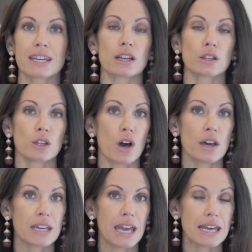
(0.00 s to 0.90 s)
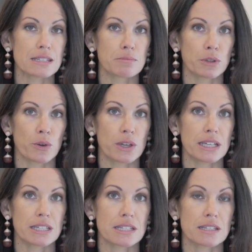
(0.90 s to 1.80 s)
They get a lot of gas and
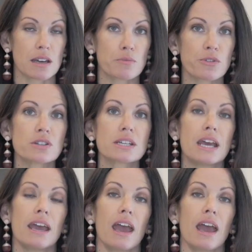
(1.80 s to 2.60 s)
bloating and discomfort.